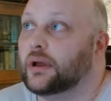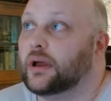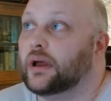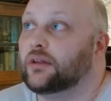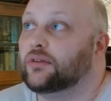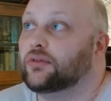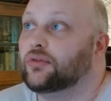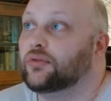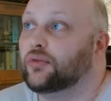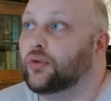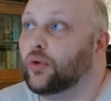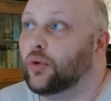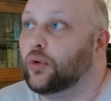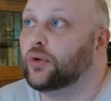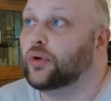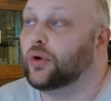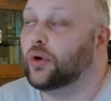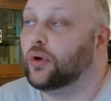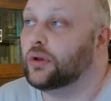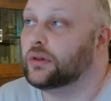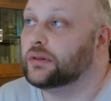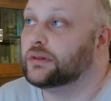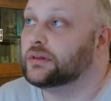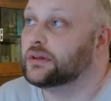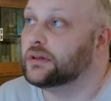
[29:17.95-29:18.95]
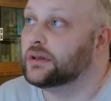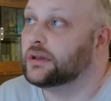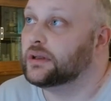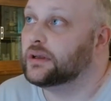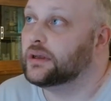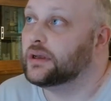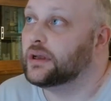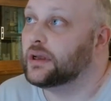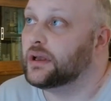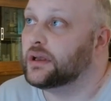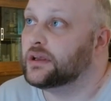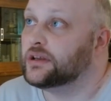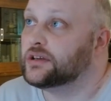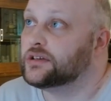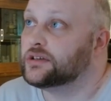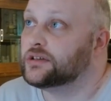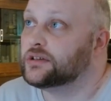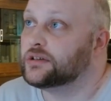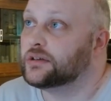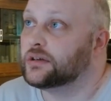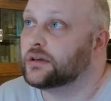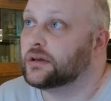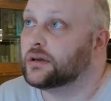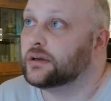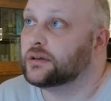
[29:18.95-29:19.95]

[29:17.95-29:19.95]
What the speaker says: at Forholten is